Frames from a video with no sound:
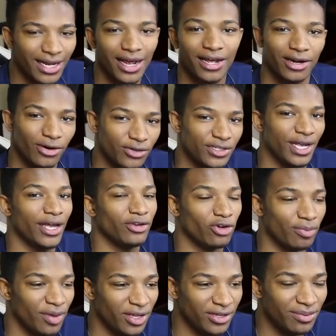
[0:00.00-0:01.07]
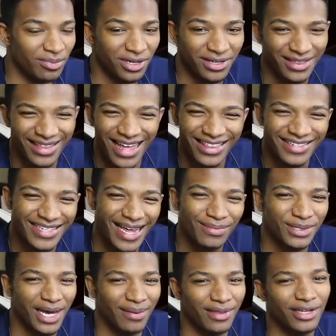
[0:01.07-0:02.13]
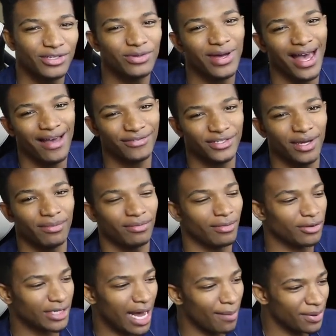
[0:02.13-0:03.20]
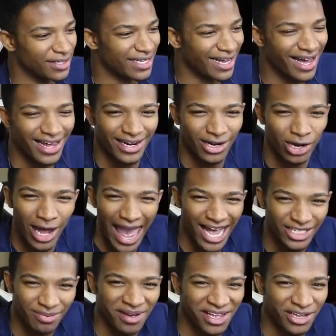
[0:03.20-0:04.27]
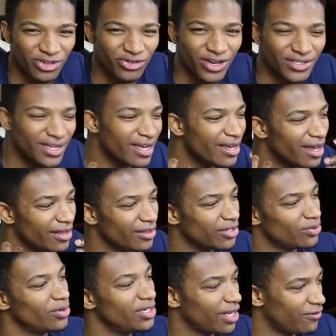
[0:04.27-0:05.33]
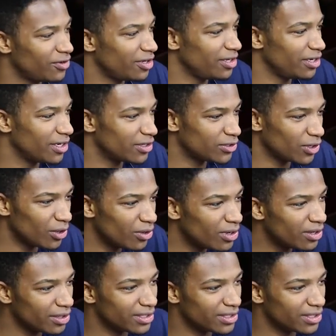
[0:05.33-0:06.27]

and I can understand your opinion, but at the same time, they do have some topics that kind of catch my interest, and this one definitely did so.